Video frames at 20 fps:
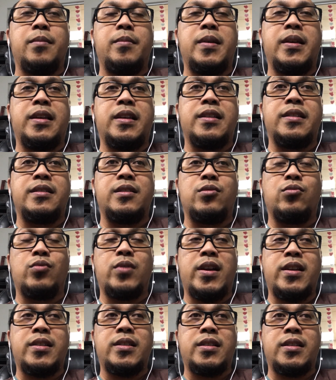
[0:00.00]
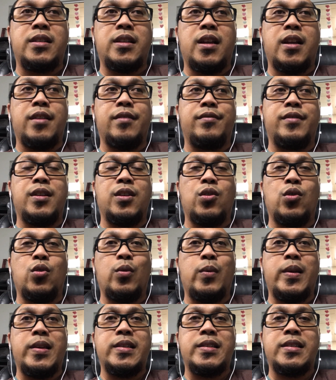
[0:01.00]
because the rest of the
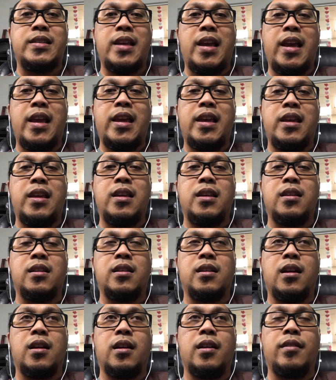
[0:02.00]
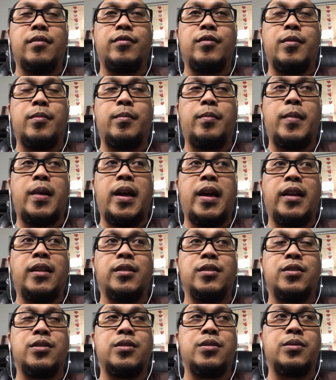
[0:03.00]
OSA, uh, from
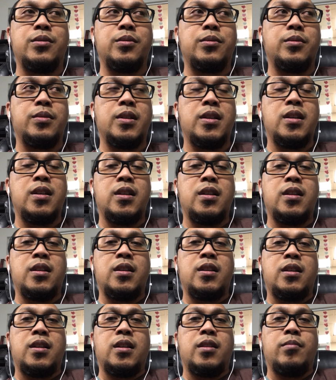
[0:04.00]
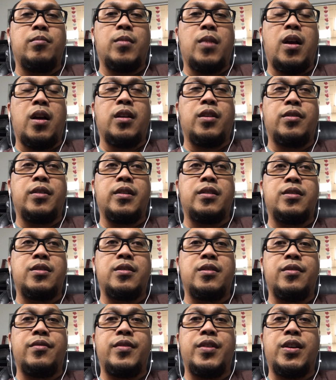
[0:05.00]
mild to moderate to
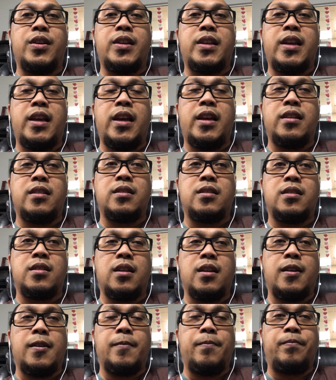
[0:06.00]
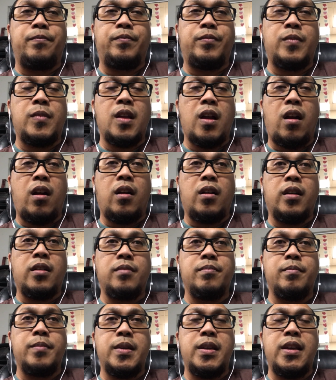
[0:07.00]
severe case, uh, are
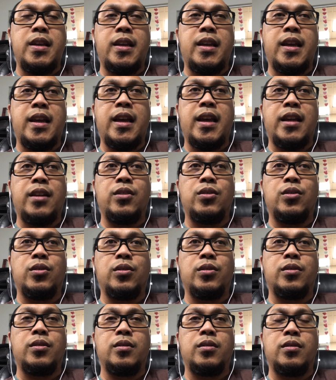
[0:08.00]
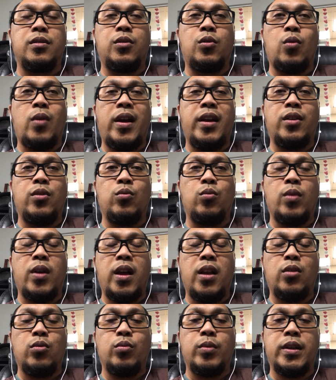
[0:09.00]
being handled quite
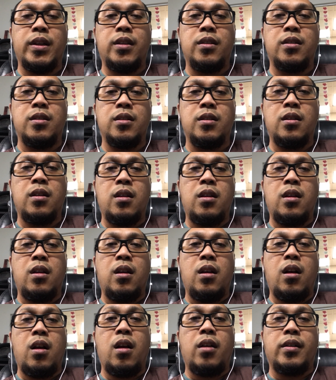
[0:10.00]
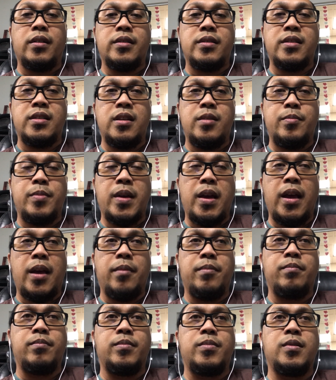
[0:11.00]
well with auto
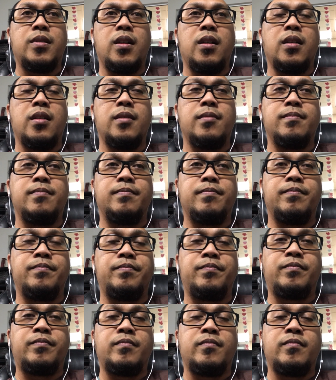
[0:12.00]
CPAP, um,